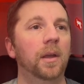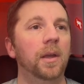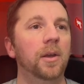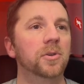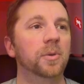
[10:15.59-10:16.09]

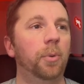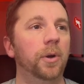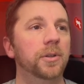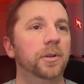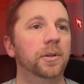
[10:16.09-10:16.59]
Here's a
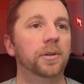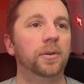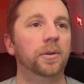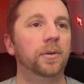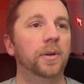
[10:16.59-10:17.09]
pointer. Don't
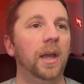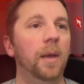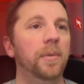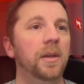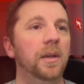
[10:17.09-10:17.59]

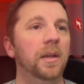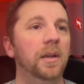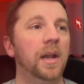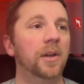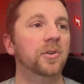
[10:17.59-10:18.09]
know. ME in
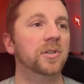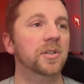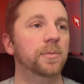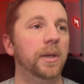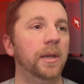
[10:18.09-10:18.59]
an address
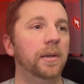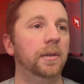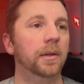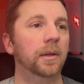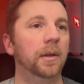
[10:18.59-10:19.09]
is main.
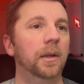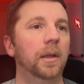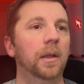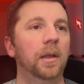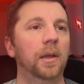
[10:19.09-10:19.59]

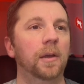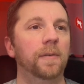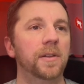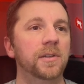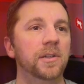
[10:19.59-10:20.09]

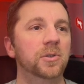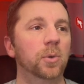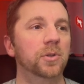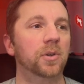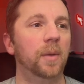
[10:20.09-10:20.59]
Fencing
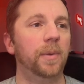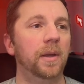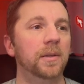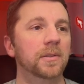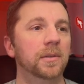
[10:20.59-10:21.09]
swords are
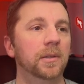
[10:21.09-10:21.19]
épées.